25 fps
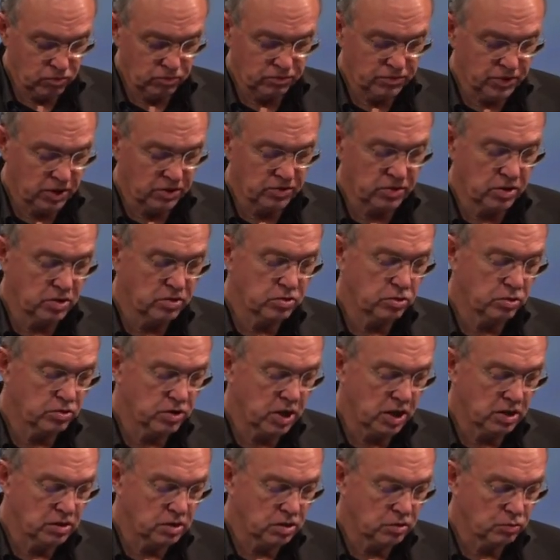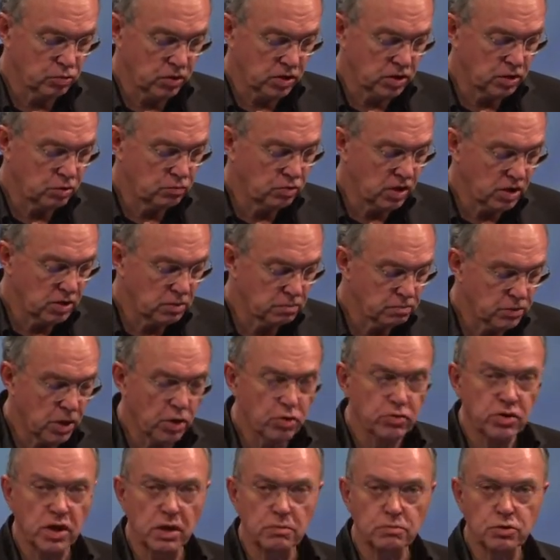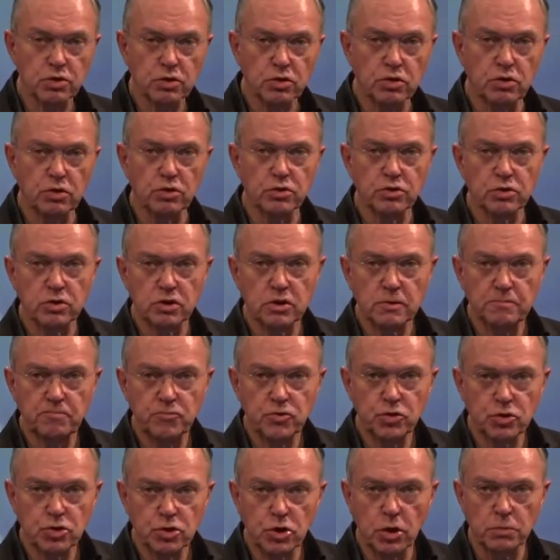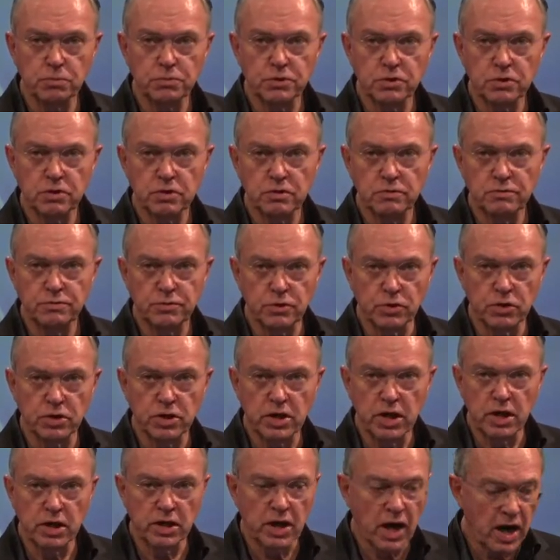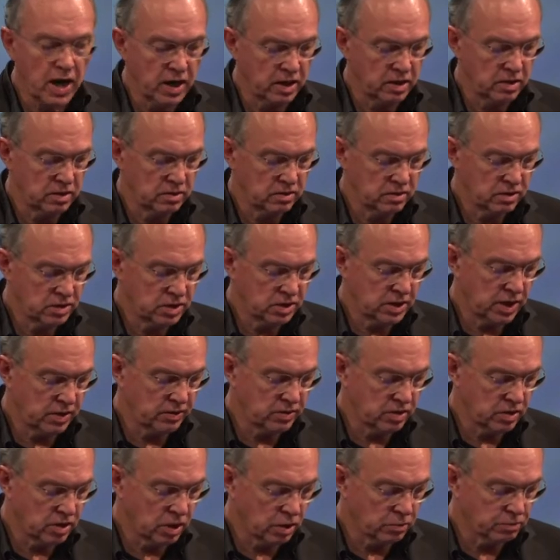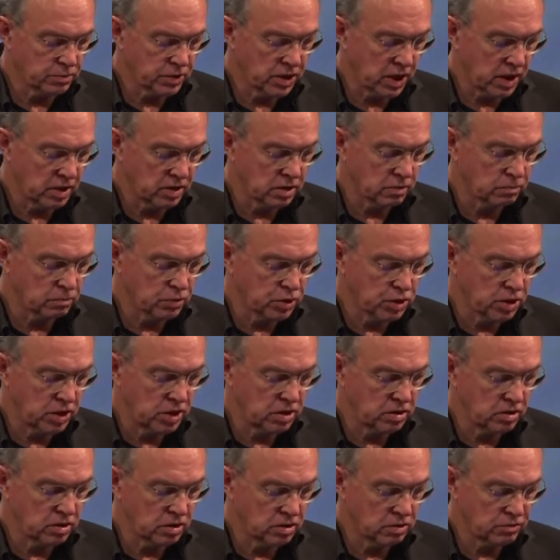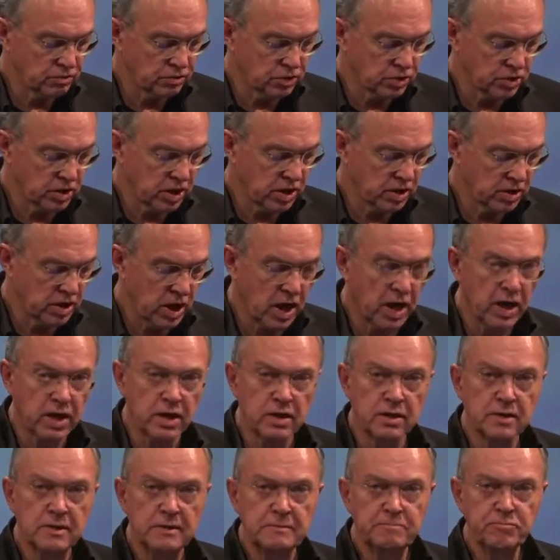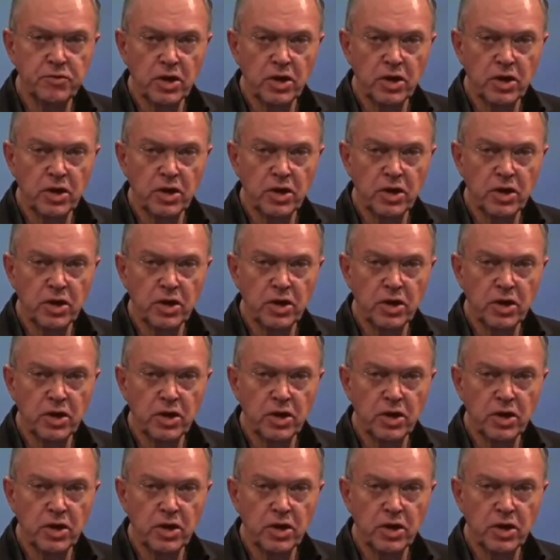funded Horizon 2020 programs called Stops for RI, Standard Operating Procedures for RI.